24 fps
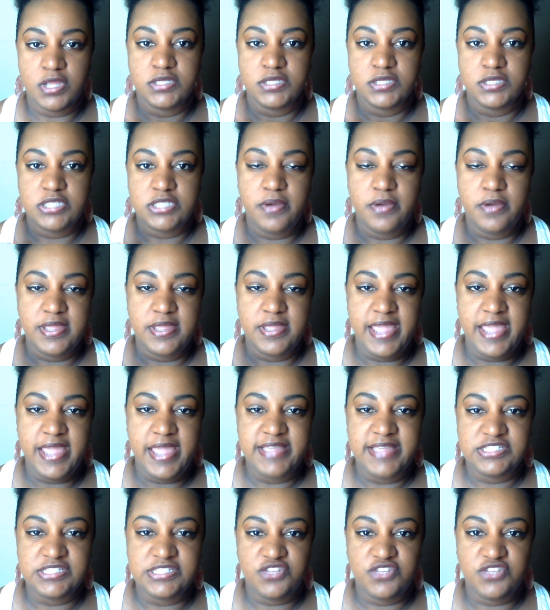So, in
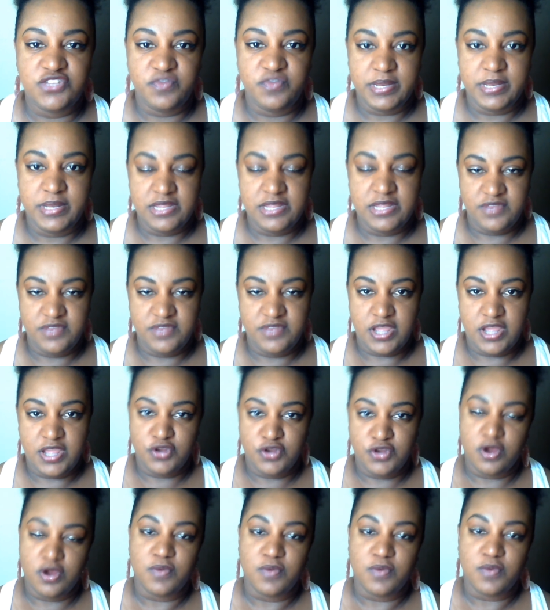case you've been living
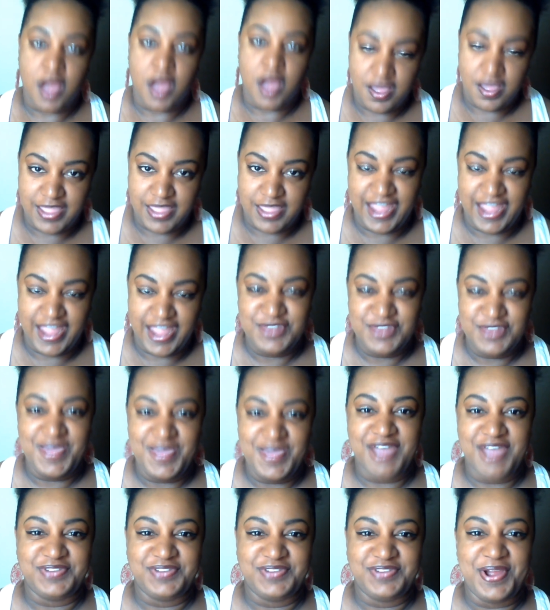under a rock and you
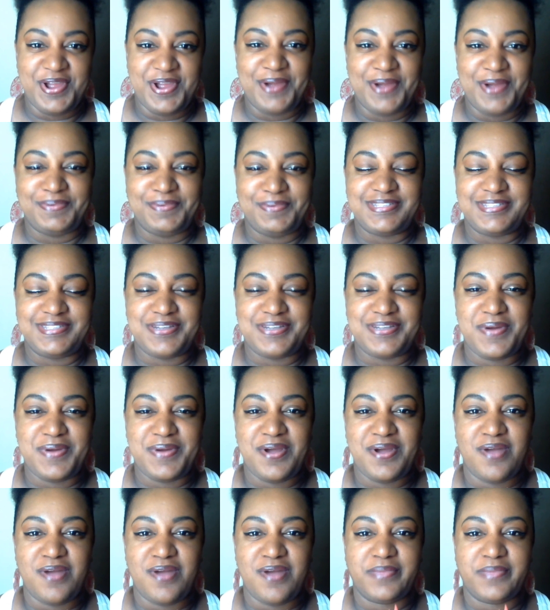haven't heard what's going
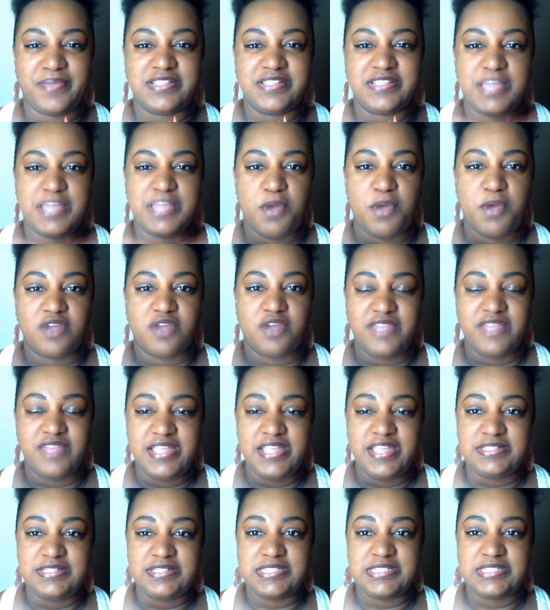on with Tamar and
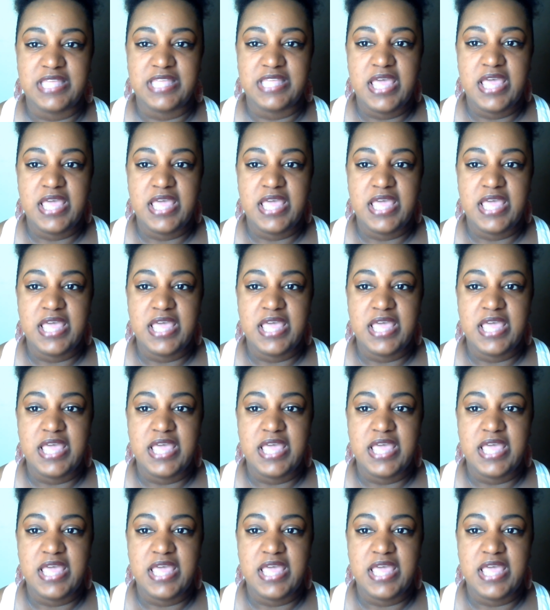Vince,